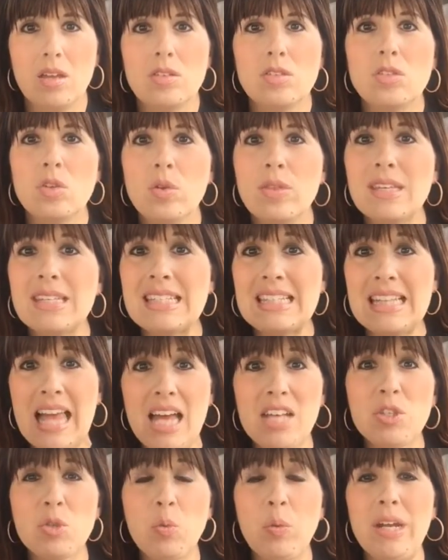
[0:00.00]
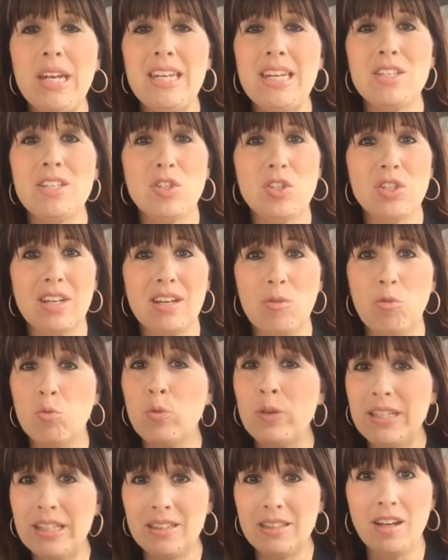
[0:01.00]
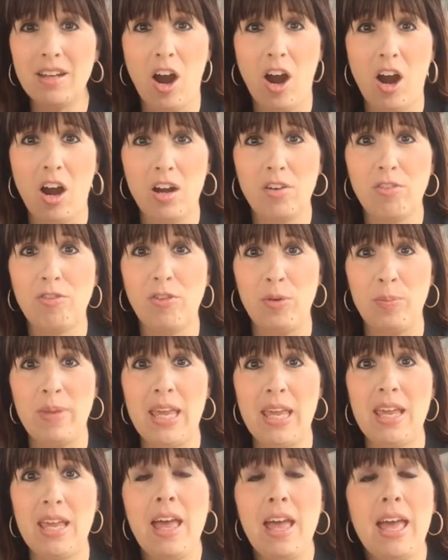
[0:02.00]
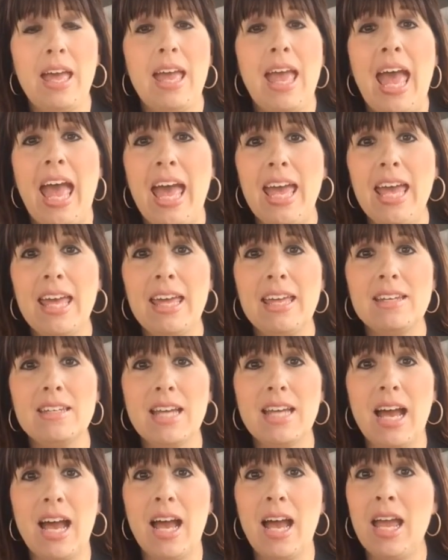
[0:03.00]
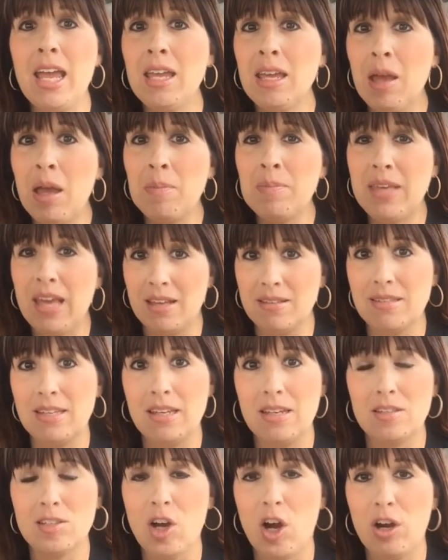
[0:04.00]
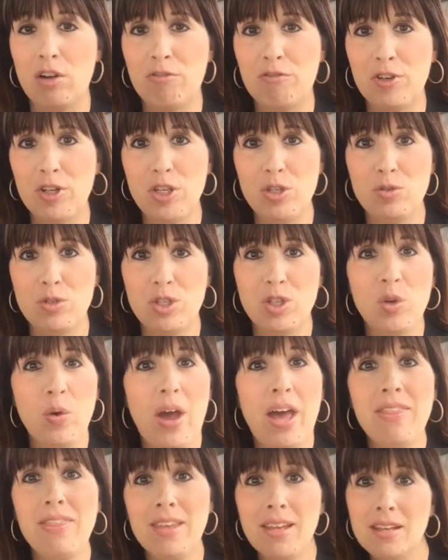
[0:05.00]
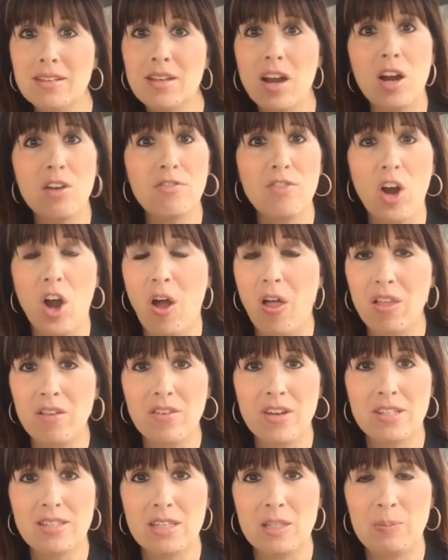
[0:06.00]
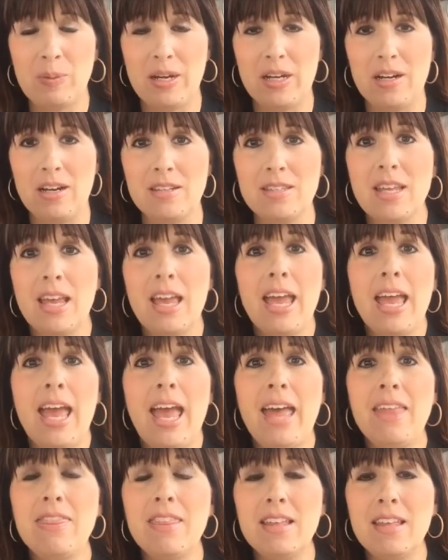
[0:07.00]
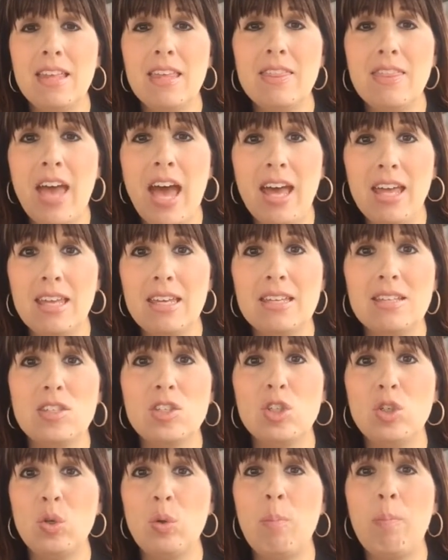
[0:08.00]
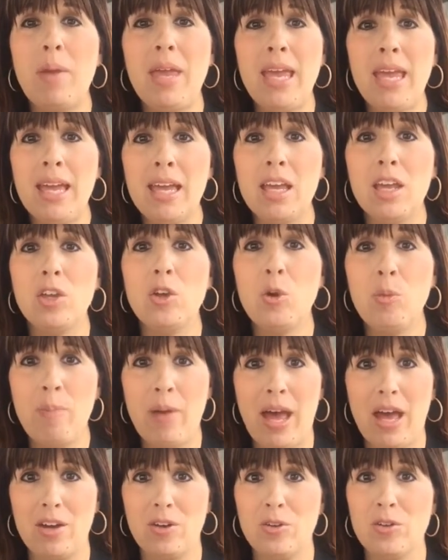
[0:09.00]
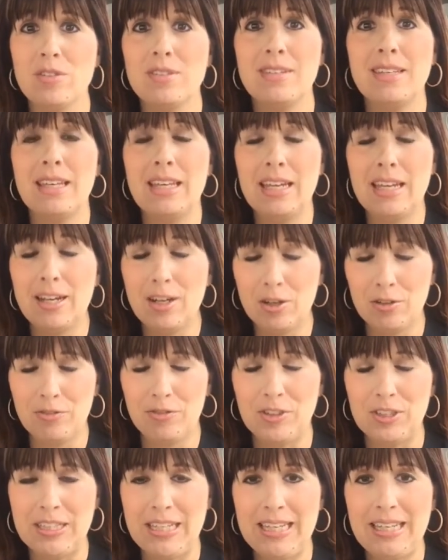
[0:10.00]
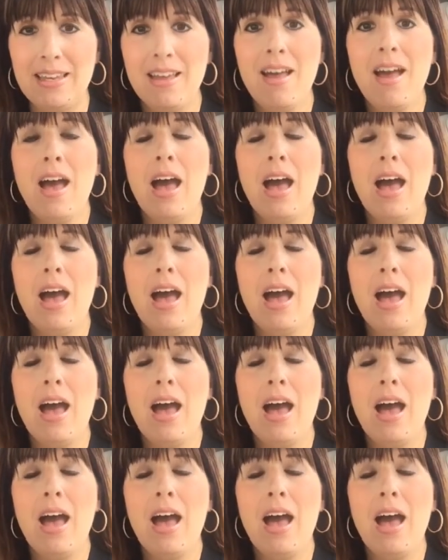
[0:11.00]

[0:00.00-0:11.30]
So this last one is really hard for me, and I am guessing it's hard for you too. I think it's hard for all of us as parents, and that is to pick your battles carefully.